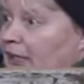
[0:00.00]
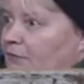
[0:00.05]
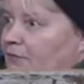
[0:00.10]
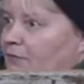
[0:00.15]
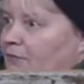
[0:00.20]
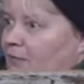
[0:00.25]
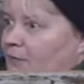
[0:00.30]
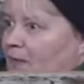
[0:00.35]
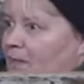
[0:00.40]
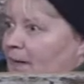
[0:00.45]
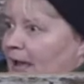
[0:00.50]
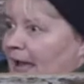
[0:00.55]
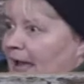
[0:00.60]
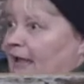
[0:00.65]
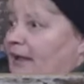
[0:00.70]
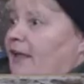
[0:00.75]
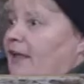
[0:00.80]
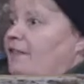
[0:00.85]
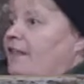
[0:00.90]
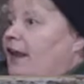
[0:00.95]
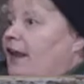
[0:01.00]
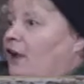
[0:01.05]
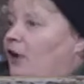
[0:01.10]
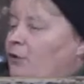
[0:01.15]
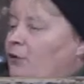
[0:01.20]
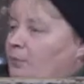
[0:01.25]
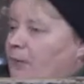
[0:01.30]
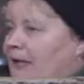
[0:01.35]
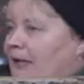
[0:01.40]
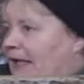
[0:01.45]
them from the back and then
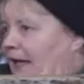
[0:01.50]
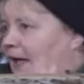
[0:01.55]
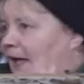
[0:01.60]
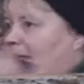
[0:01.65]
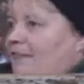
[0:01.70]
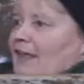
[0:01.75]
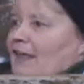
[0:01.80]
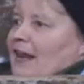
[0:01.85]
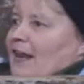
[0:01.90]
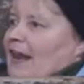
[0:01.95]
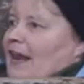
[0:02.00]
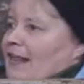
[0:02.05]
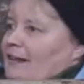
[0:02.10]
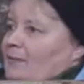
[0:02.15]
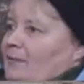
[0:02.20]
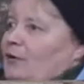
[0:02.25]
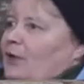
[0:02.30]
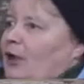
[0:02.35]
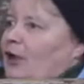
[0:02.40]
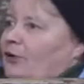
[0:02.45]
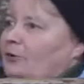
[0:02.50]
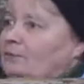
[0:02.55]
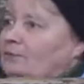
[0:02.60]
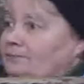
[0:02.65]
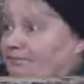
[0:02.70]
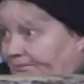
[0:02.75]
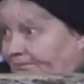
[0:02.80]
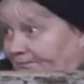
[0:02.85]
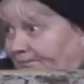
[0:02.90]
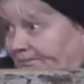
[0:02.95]
opening it and then let them go.
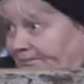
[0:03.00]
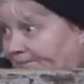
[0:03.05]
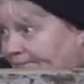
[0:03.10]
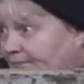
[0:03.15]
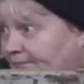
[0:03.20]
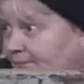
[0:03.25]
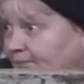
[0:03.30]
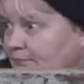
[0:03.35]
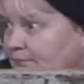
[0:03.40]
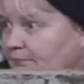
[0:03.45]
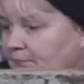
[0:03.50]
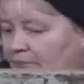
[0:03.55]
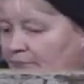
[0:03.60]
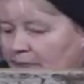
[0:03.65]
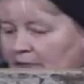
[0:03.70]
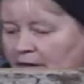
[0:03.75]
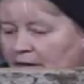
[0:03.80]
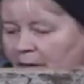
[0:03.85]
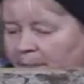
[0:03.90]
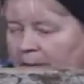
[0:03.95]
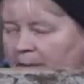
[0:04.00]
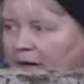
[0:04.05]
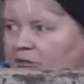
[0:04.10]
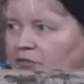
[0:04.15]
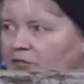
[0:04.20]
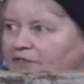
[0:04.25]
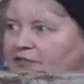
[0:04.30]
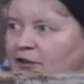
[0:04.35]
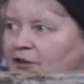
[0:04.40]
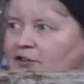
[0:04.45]
A bit of
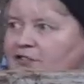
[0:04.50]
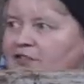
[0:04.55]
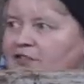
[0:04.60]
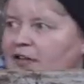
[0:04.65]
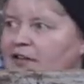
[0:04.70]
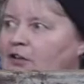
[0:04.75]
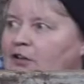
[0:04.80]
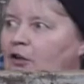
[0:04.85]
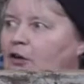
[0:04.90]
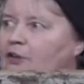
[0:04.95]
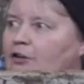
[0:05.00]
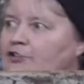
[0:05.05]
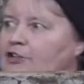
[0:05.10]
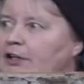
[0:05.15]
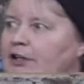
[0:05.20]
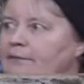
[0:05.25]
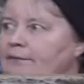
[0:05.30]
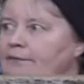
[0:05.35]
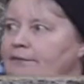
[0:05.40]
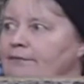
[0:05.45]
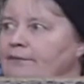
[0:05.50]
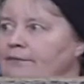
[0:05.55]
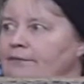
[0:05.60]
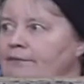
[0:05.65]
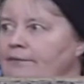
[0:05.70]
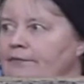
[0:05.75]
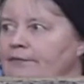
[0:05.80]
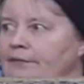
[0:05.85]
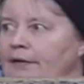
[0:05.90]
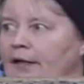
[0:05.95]
reverse psychology.
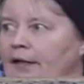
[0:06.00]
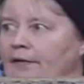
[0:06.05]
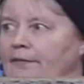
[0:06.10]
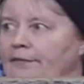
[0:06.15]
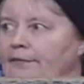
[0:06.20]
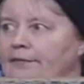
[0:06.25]
Yeah.